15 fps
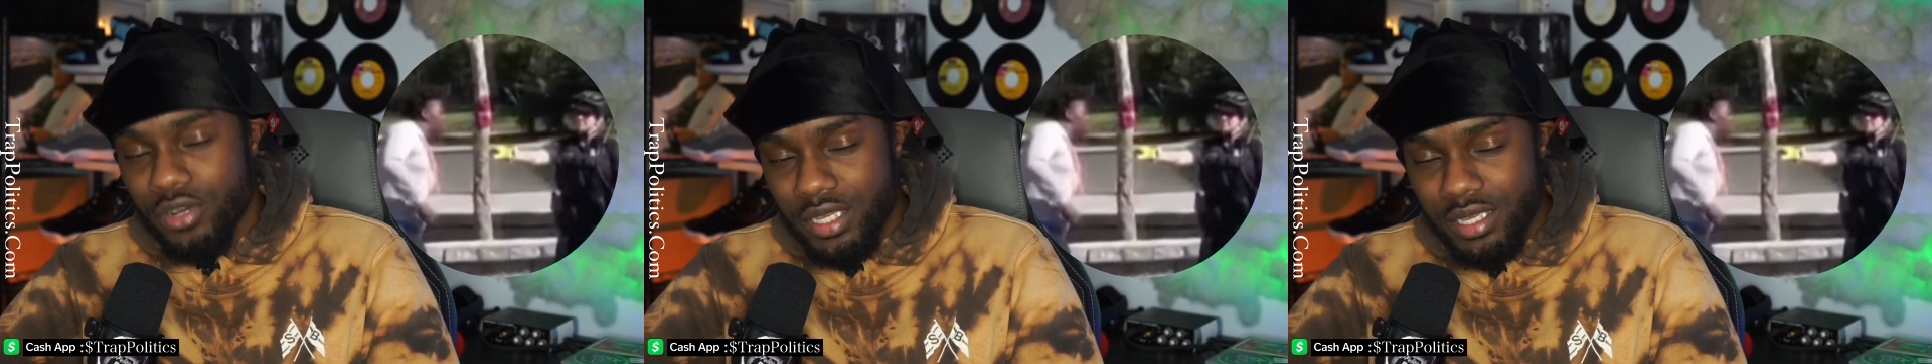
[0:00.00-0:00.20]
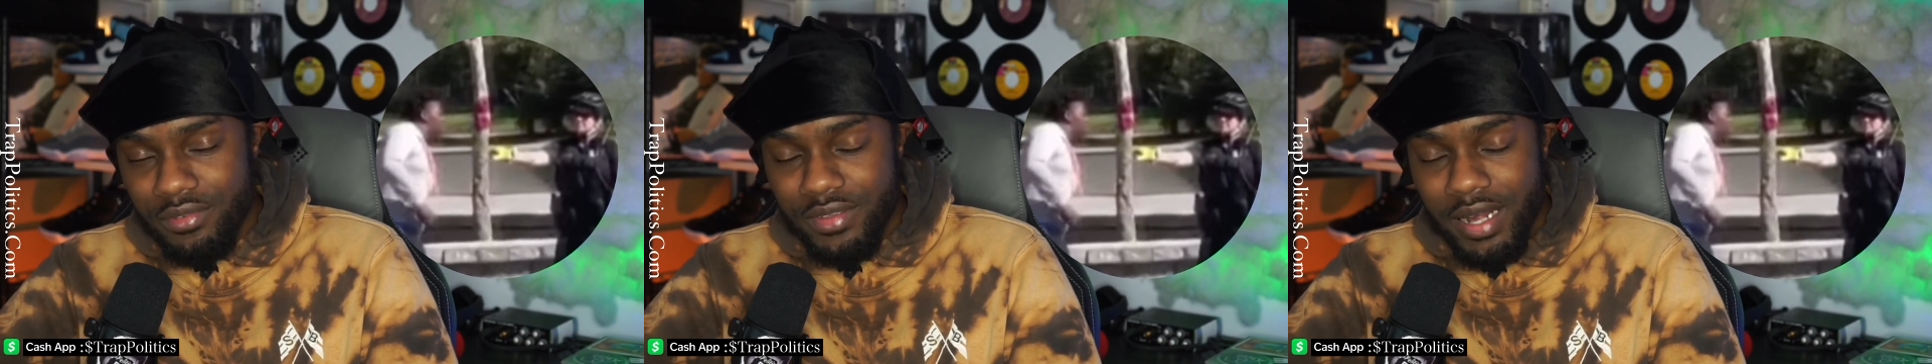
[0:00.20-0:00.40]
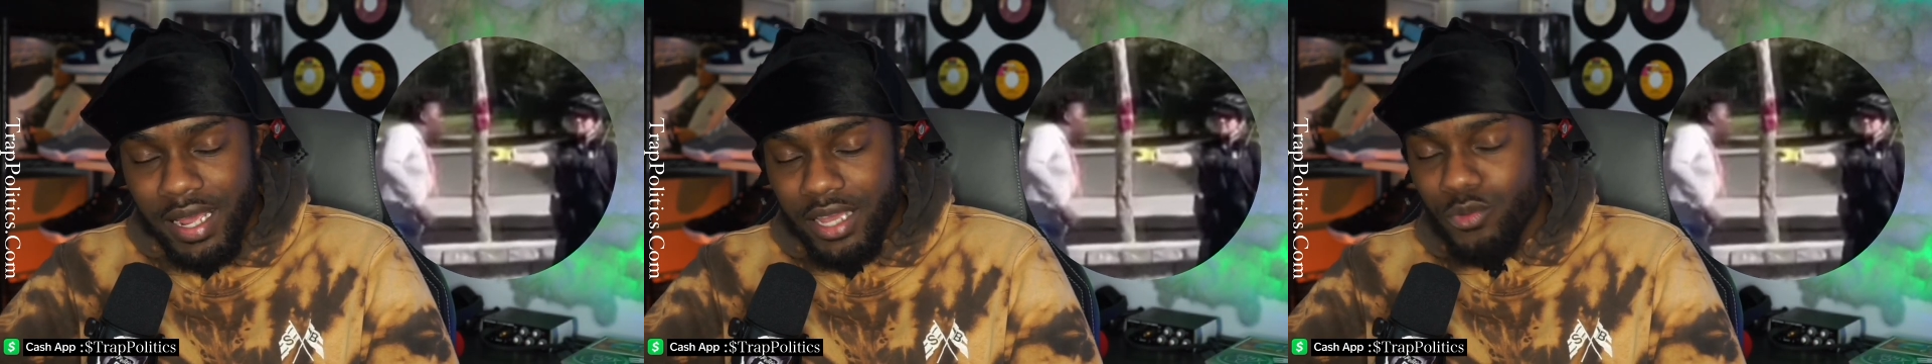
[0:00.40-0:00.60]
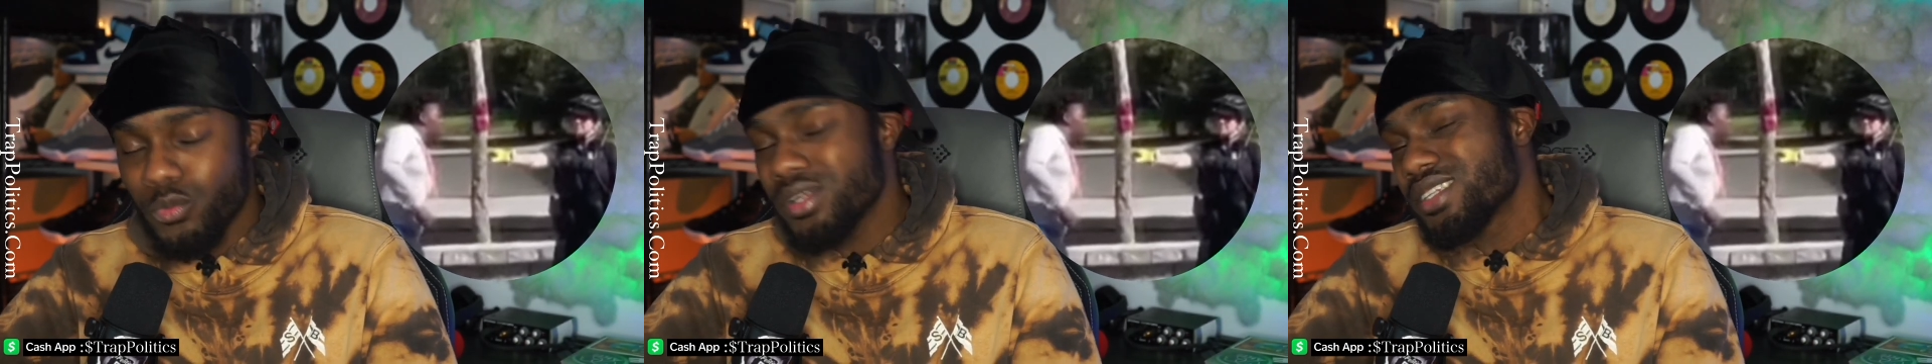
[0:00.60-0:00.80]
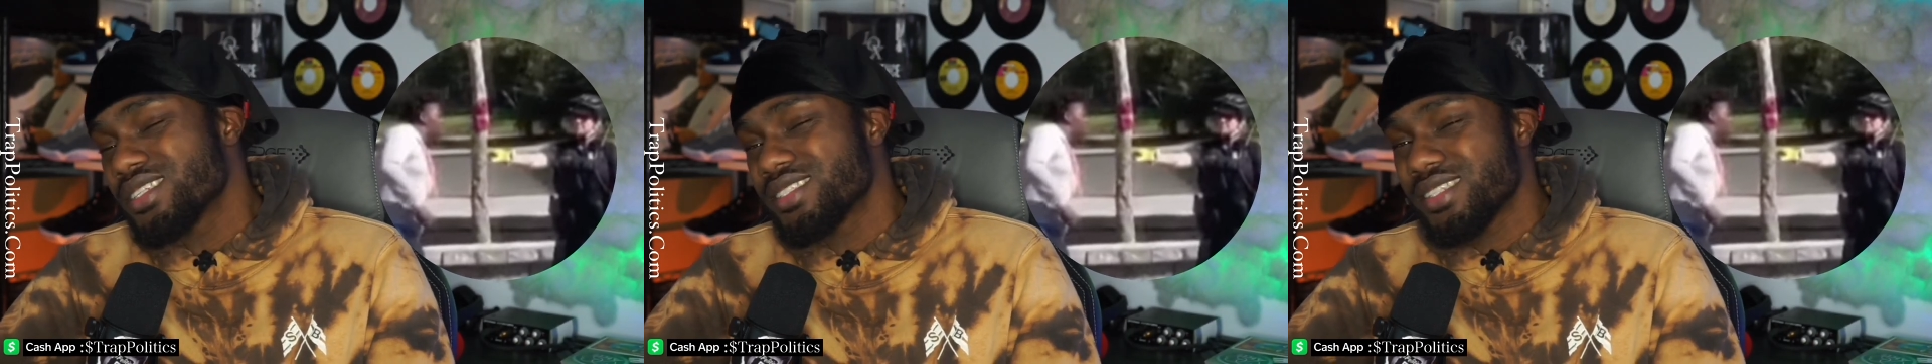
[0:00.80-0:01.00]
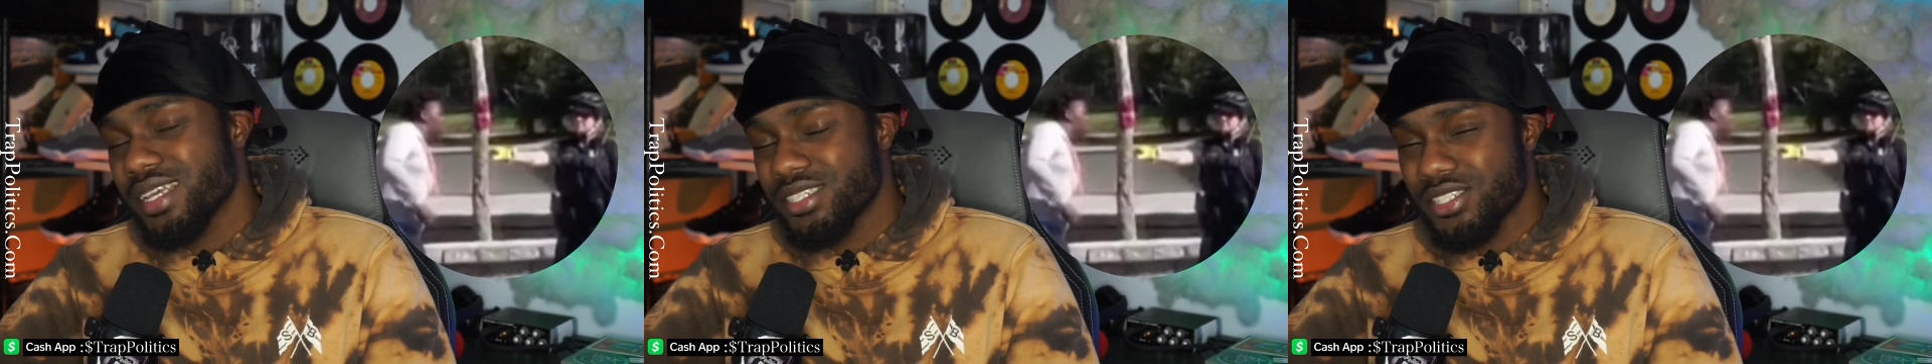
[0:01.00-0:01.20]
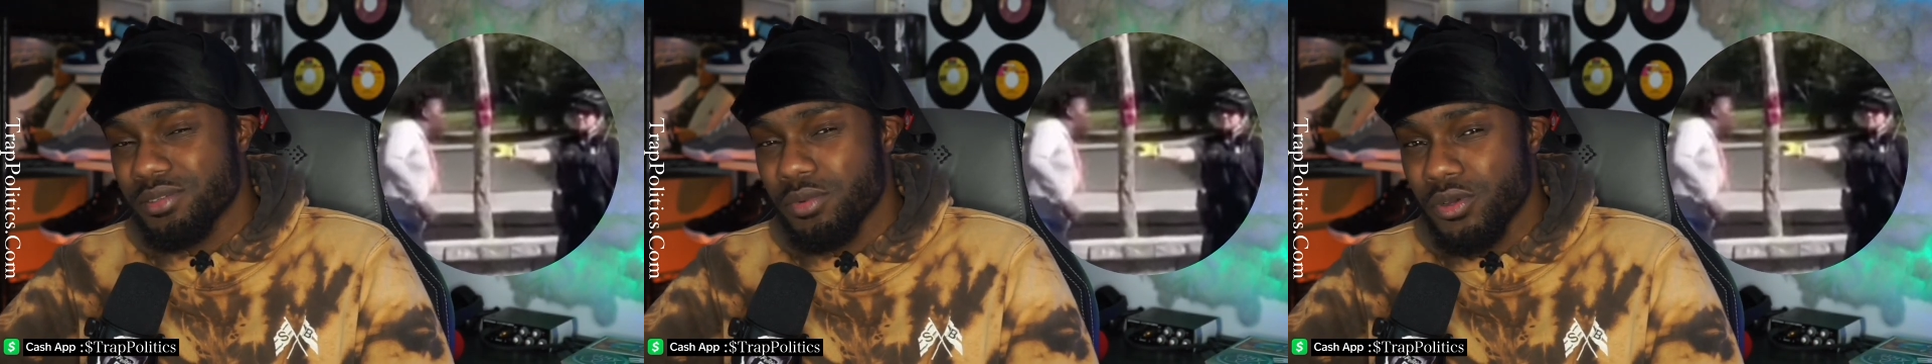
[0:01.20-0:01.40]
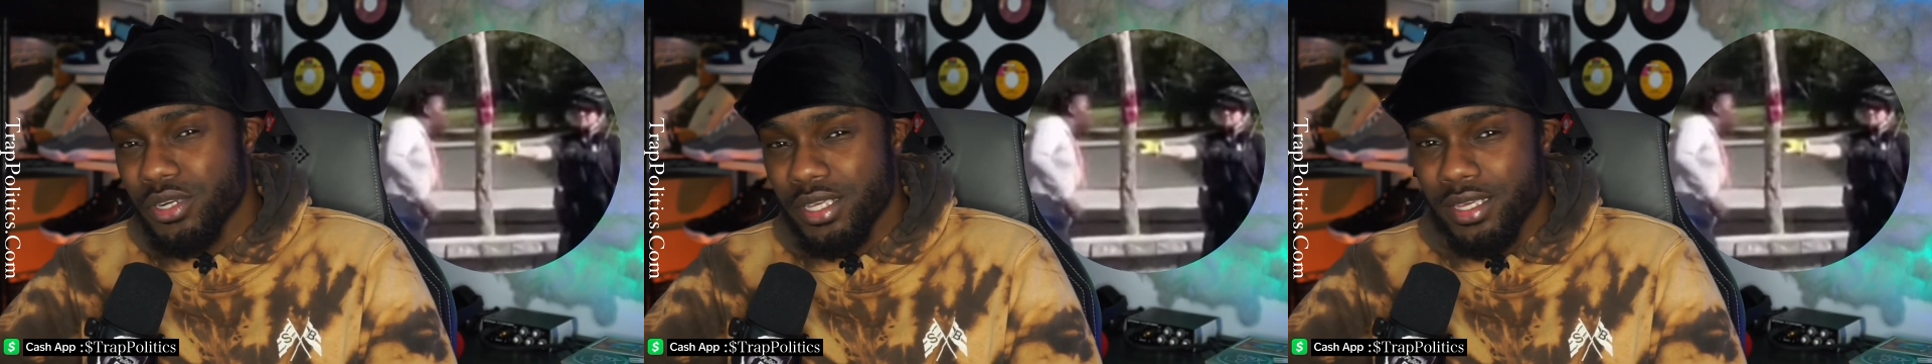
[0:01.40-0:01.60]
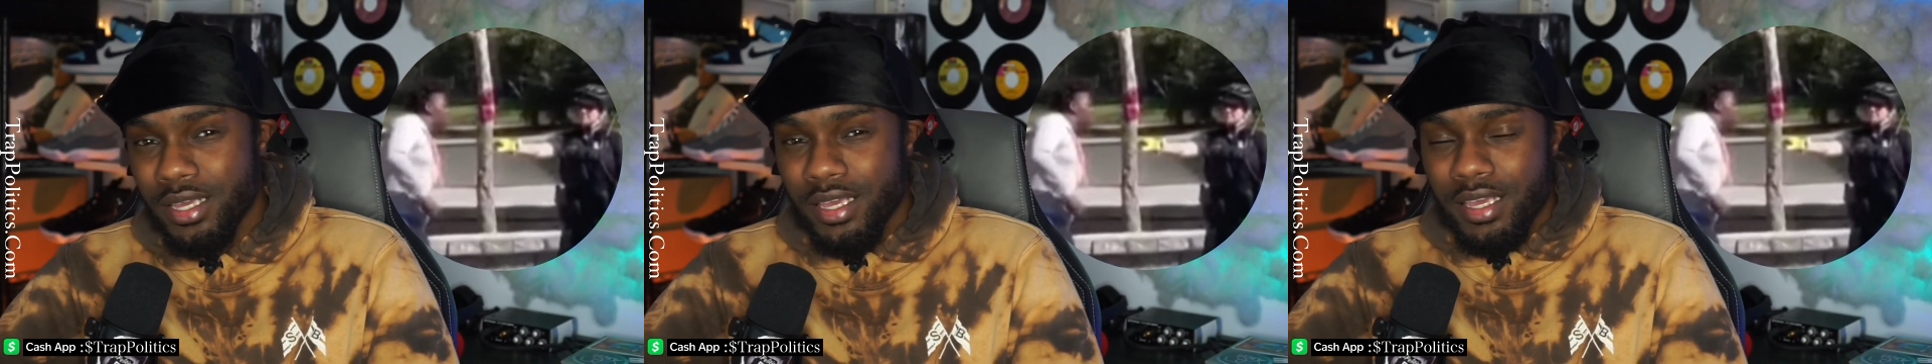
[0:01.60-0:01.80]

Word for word: Even eyewitness testimony